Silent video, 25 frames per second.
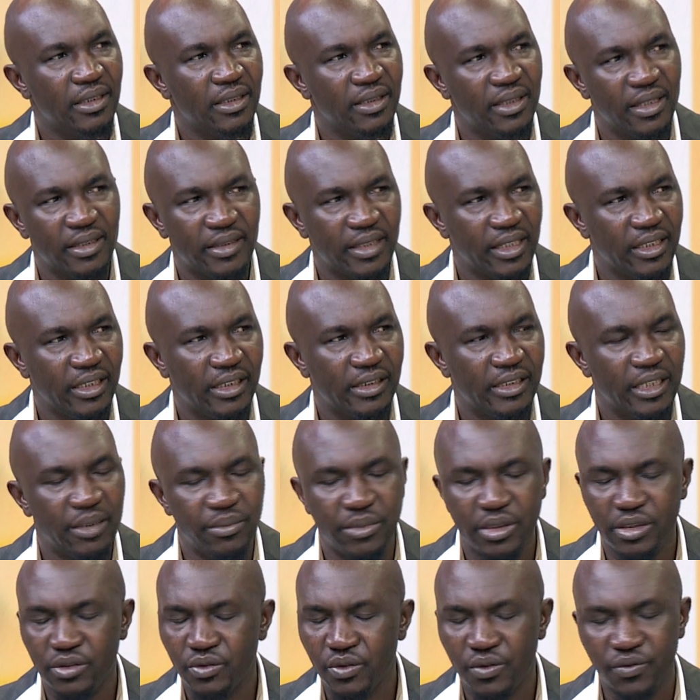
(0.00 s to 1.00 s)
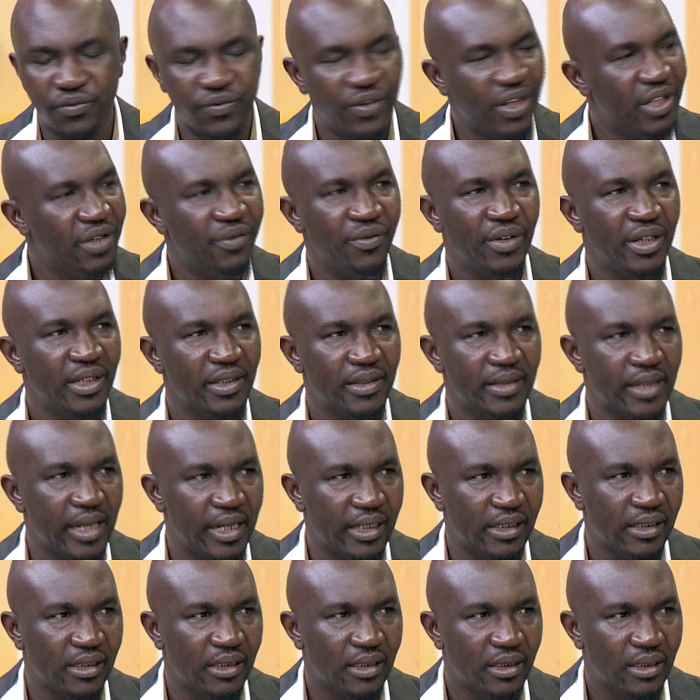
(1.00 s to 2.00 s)
in the Senate. I mean, it was very, very
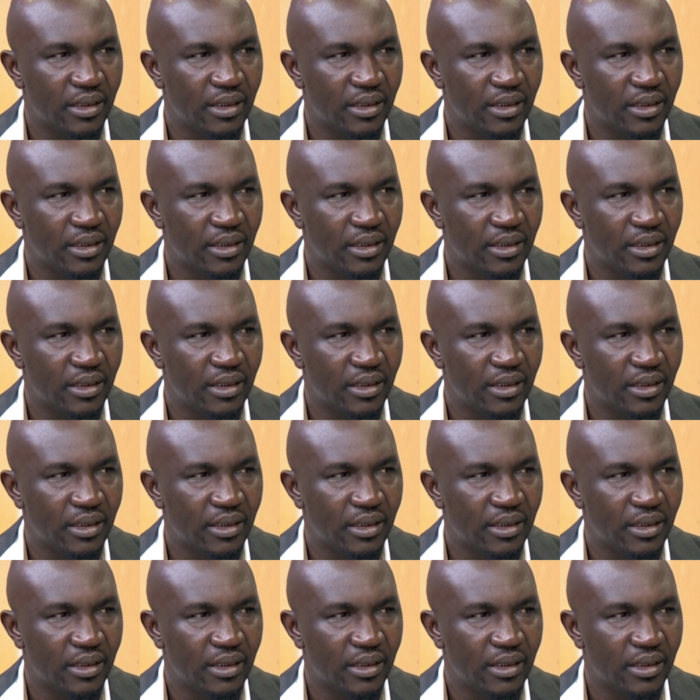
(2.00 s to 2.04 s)
sad. Okay,